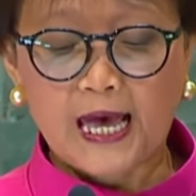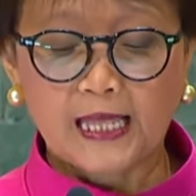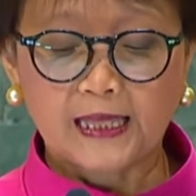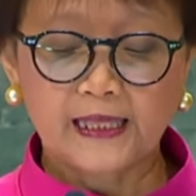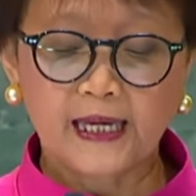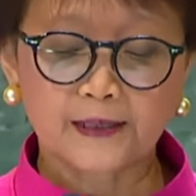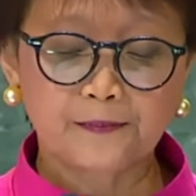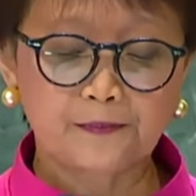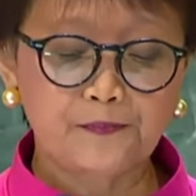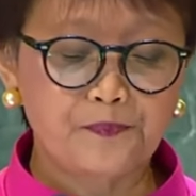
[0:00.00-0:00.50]

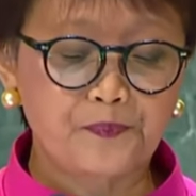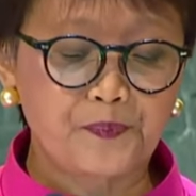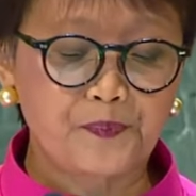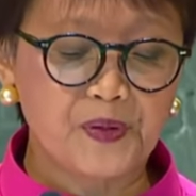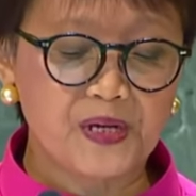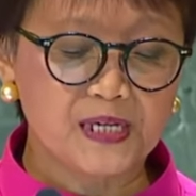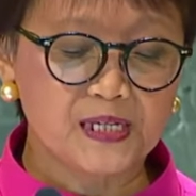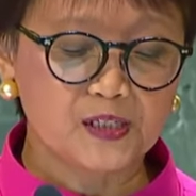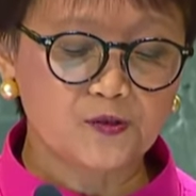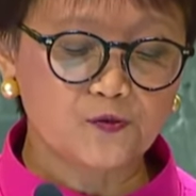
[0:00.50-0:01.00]
that
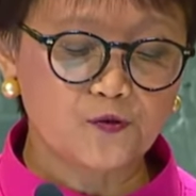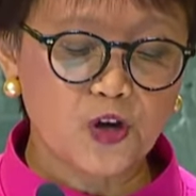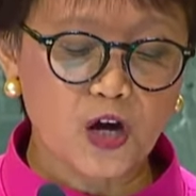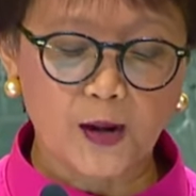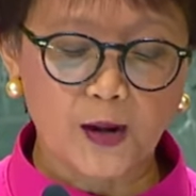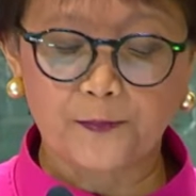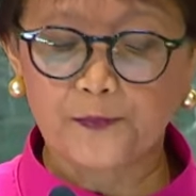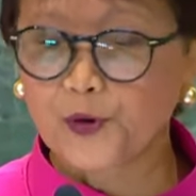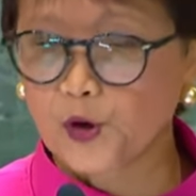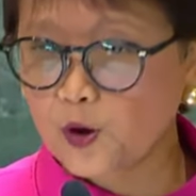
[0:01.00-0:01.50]
peace we are
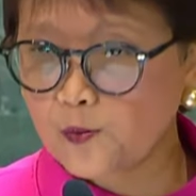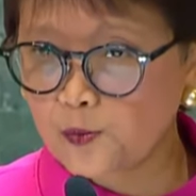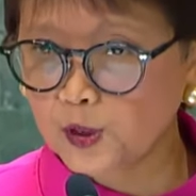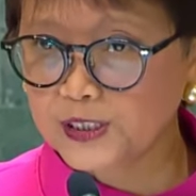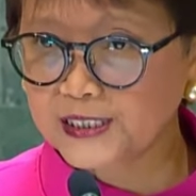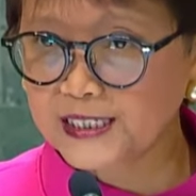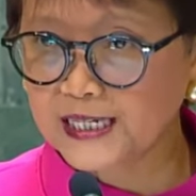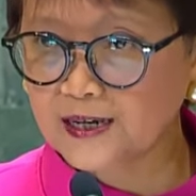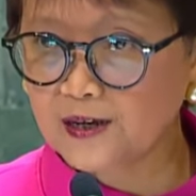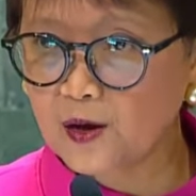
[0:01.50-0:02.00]

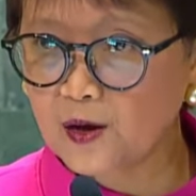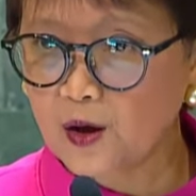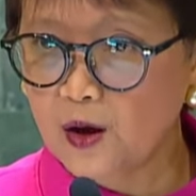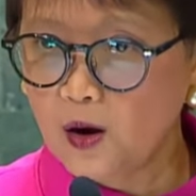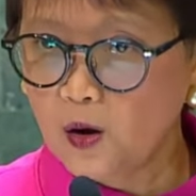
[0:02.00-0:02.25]
promoting